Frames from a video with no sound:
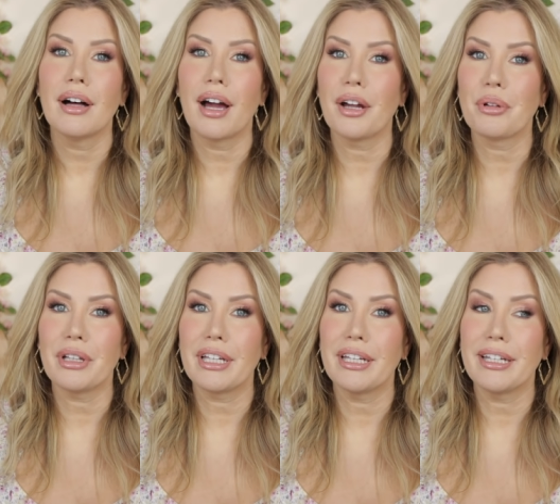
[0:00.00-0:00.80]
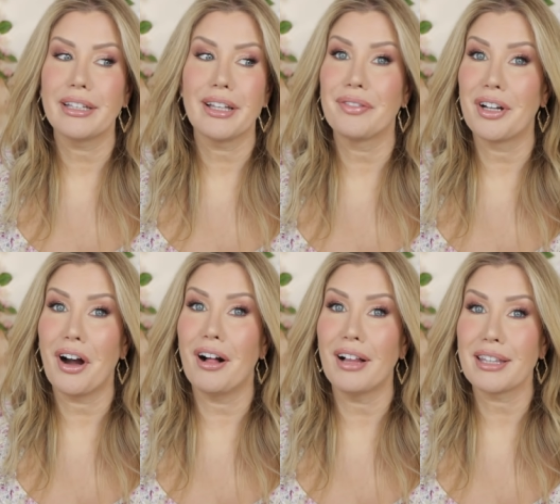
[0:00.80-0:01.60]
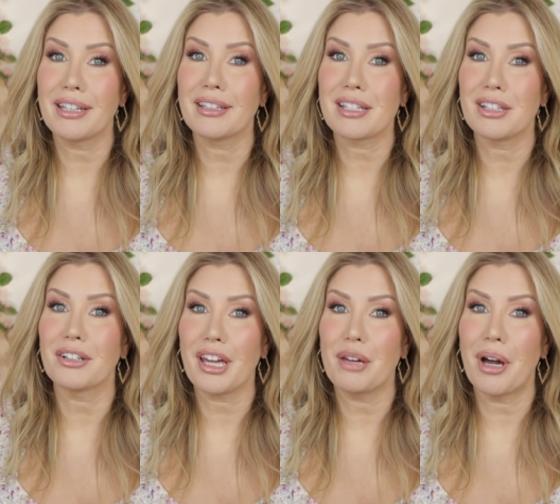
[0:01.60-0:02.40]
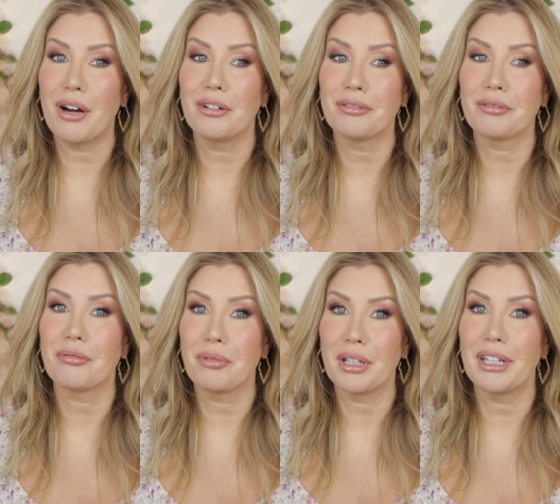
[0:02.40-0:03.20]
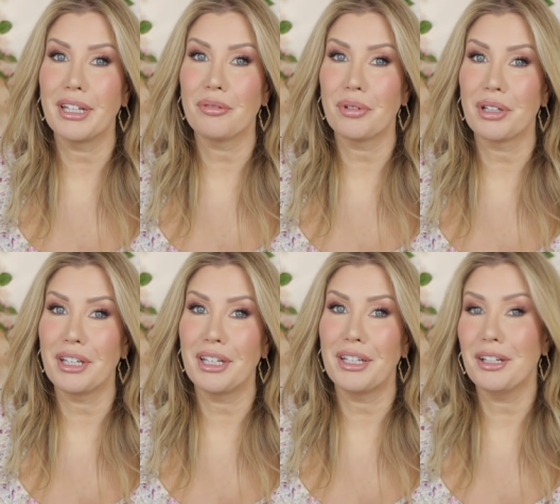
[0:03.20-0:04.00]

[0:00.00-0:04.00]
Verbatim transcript: I really love it all. I think this look came out really, really